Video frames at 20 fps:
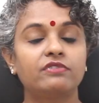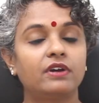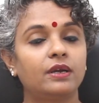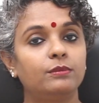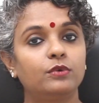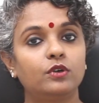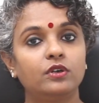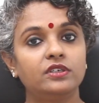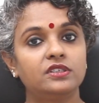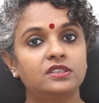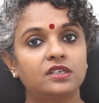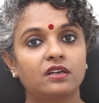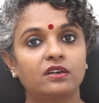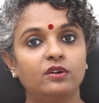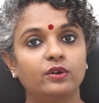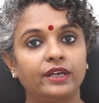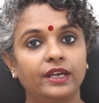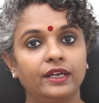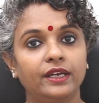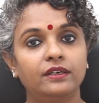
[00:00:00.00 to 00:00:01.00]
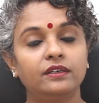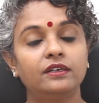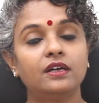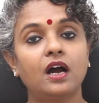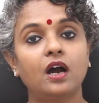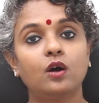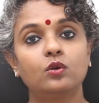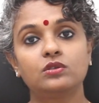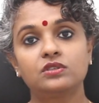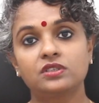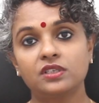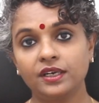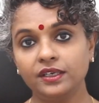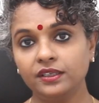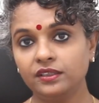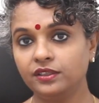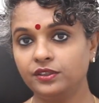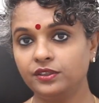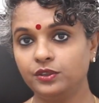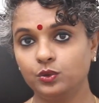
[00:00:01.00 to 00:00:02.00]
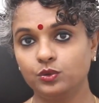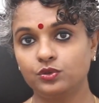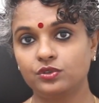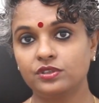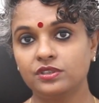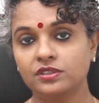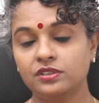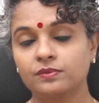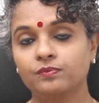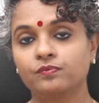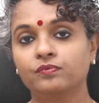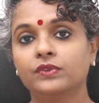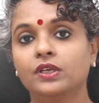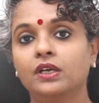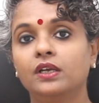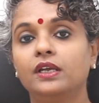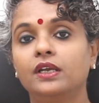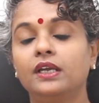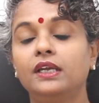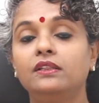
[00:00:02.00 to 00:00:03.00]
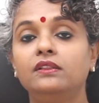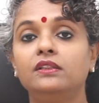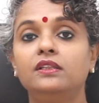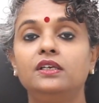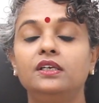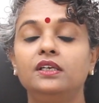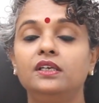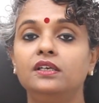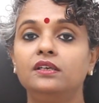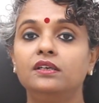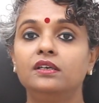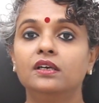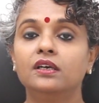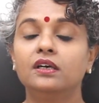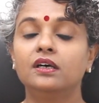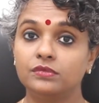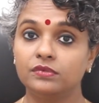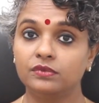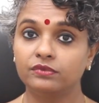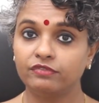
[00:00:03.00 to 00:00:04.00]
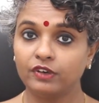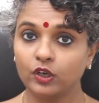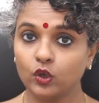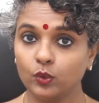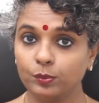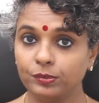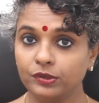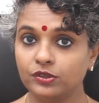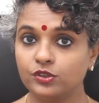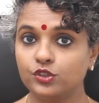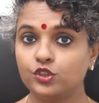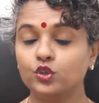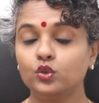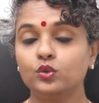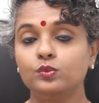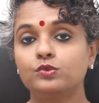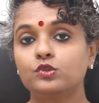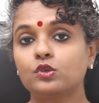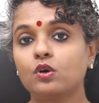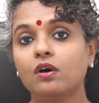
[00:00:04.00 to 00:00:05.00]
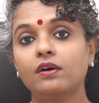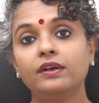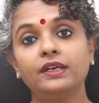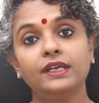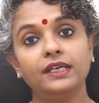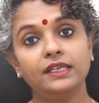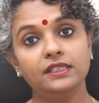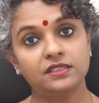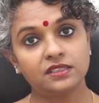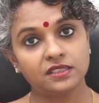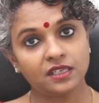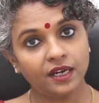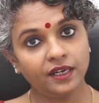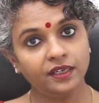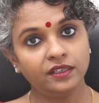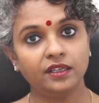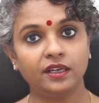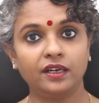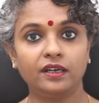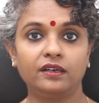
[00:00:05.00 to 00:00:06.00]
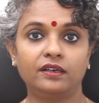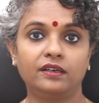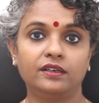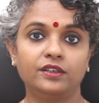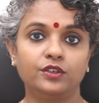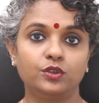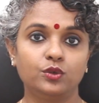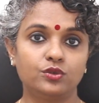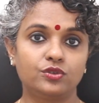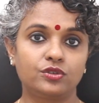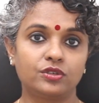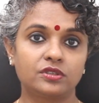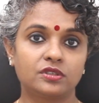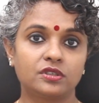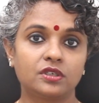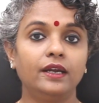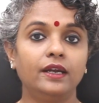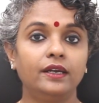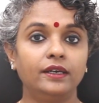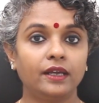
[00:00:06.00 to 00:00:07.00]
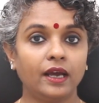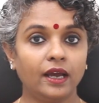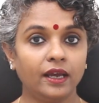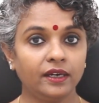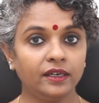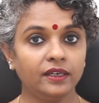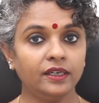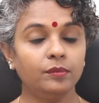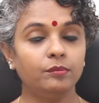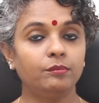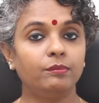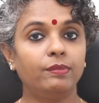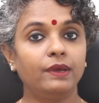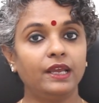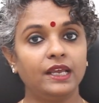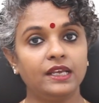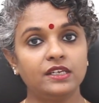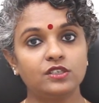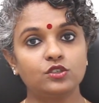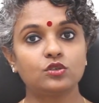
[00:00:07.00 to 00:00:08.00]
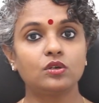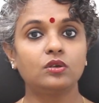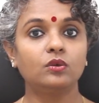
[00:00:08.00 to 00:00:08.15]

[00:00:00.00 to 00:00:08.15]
fibroids are located outside the uterus, in the fallopian tubes or inside the uterus. Entirely based